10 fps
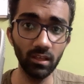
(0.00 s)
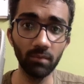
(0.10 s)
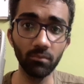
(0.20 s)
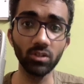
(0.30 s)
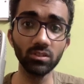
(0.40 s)

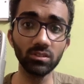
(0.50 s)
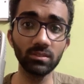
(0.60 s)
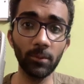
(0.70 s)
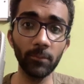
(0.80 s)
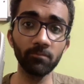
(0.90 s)
because
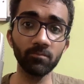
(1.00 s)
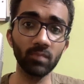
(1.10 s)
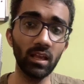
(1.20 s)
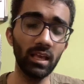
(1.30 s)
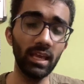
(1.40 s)

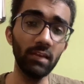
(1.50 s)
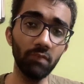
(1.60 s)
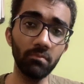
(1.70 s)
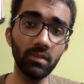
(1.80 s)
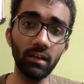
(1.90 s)
in
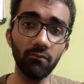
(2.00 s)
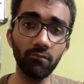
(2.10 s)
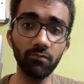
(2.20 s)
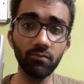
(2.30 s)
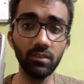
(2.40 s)
web
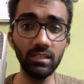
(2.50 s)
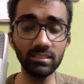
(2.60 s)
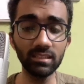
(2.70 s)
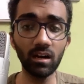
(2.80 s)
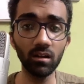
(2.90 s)
dev
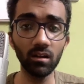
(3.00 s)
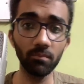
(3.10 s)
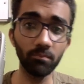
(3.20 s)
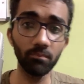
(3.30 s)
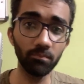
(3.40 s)
these are
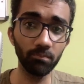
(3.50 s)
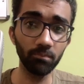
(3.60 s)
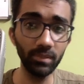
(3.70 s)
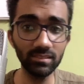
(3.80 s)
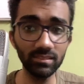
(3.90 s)

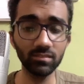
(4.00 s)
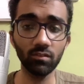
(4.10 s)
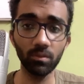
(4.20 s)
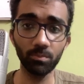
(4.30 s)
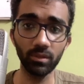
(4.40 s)
pieces of
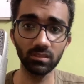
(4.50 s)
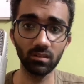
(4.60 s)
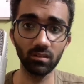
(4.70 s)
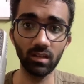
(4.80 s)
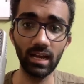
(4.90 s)
the
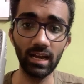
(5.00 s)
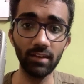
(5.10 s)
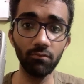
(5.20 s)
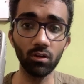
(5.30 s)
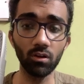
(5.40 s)
puzzle and
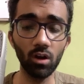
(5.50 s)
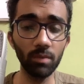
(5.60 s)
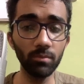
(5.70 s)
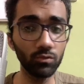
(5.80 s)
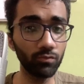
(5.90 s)
if you're not
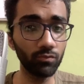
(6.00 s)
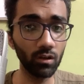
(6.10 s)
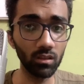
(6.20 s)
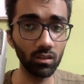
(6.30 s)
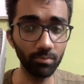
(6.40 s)
able to fill
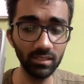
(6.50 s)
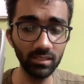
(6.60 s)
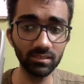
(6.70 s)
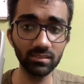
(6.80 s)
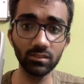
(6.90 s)
all the
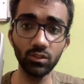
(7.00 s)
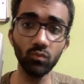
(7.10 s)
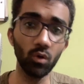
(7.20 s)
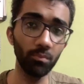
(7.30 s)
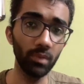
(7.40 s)
pieces you
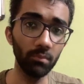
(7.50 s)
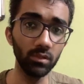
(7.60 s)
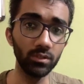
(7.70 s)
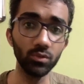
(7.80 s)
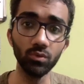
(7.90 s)
won't be
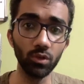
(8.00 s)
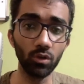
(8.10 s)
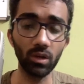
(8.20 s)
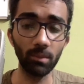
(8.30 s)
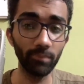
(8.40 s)
able to you
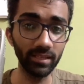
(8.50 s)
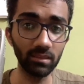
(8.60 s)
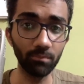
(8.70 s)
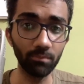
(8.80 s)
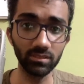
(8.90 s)
know complete
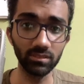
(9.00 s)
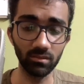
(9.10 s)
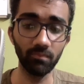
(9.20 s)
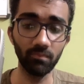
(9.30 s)
the puzzle